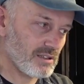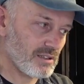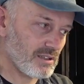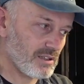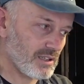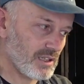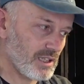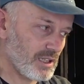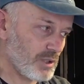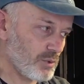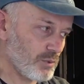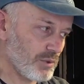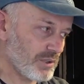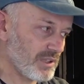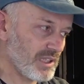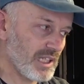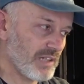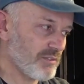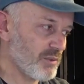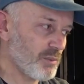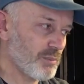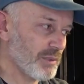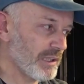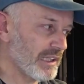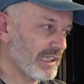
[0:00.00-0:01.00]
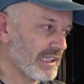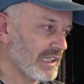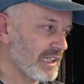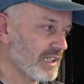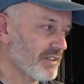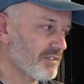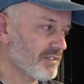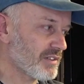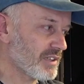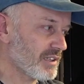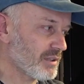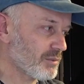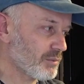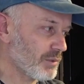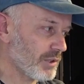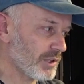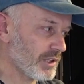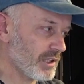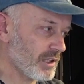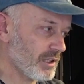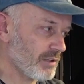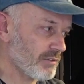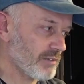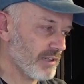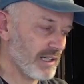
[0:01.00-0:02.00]
you would never believe that what
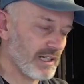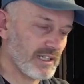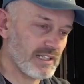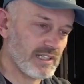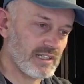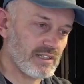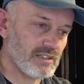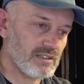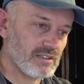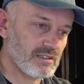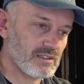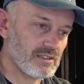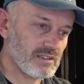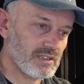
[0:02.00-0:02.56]
you're riding